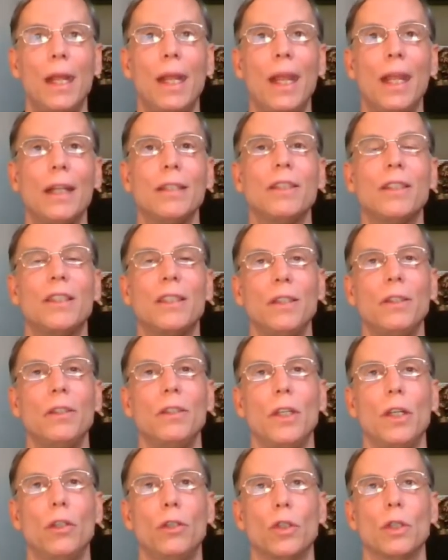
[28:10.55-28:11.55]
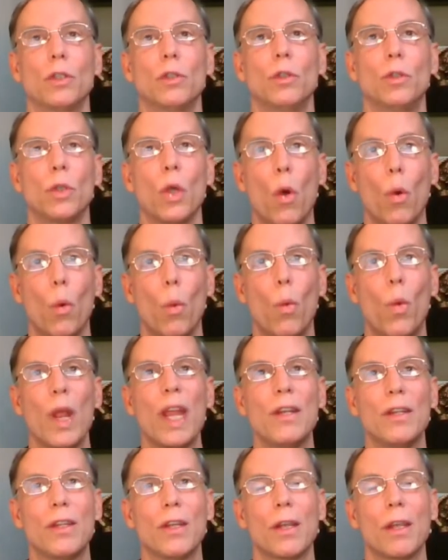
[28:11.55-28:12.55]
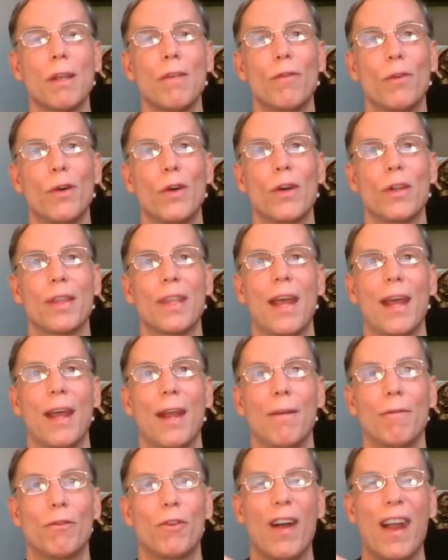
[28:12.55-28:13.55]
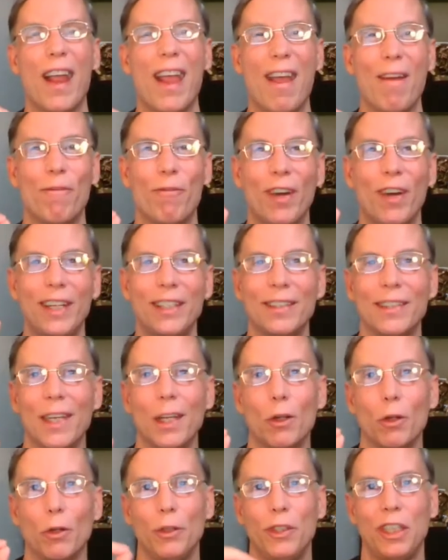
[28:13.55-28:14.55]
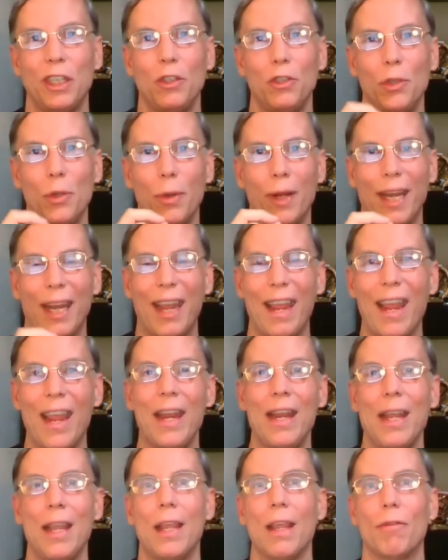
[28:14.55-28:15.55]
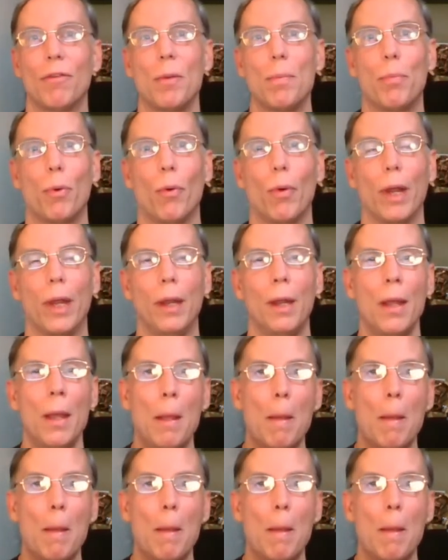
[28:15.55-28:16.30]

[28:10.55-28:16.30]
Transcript: its decisions when to convert that for every single tissue at any given point,